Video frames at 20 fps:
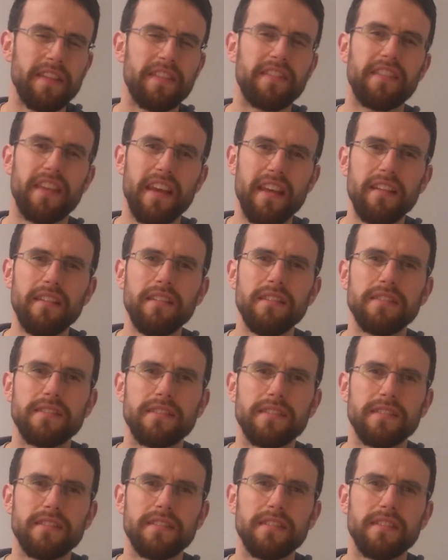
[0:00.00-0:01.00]
the
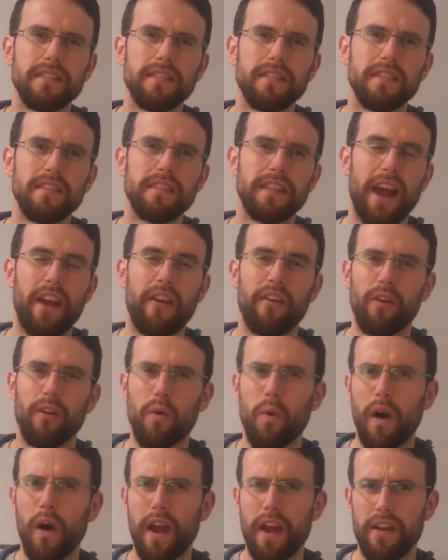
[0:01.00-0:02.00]
skills that are
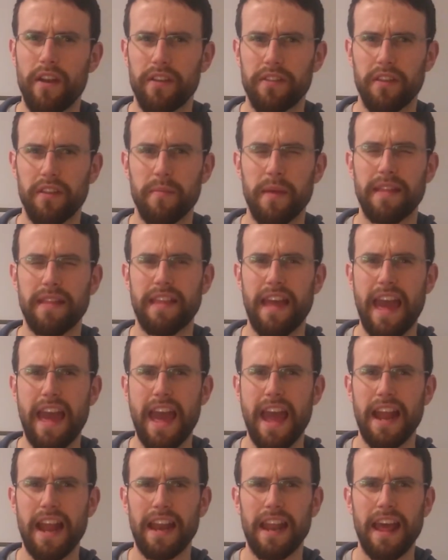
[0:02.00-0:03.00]
required to
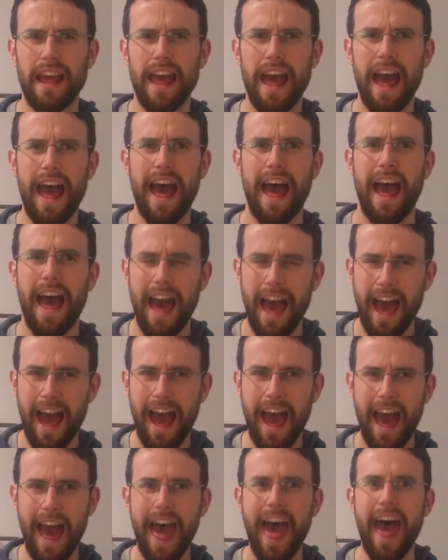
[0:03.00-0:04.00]
maintain
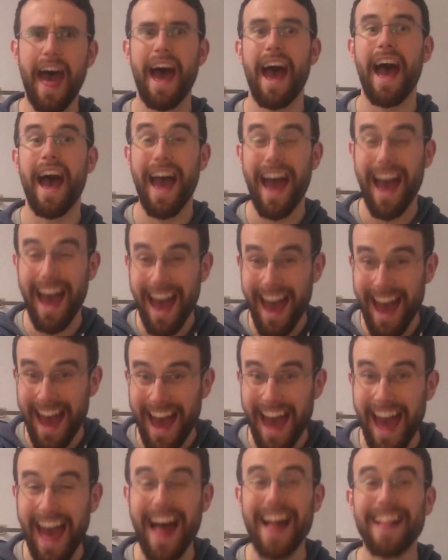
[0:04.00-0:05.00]

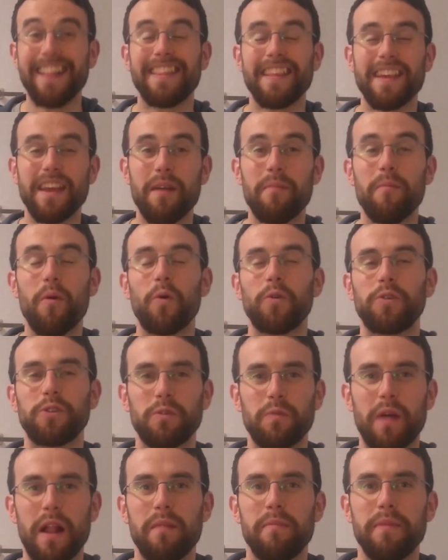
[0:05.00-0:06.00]
a healthy
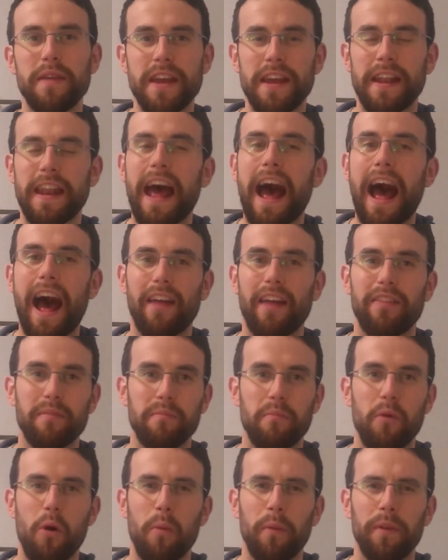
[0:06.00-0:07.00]
emotional well-being at the
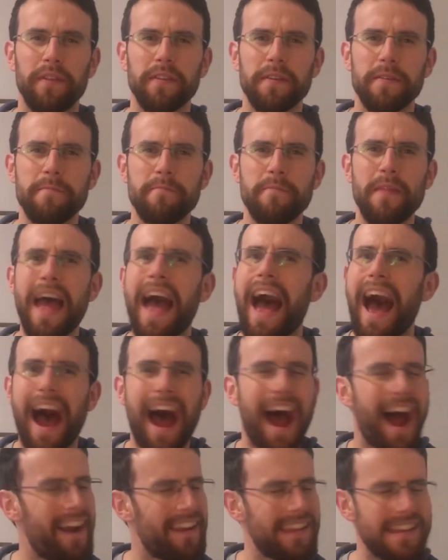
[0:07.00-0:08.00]
moment
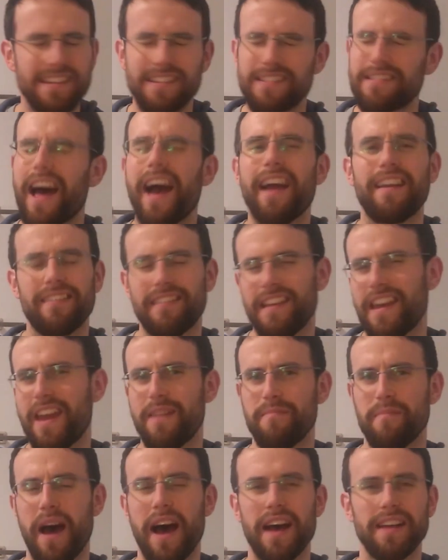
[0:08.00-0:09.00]
are the exact
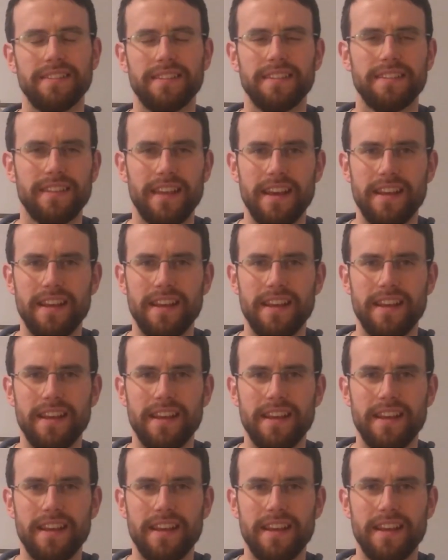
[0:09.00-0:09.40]
same as the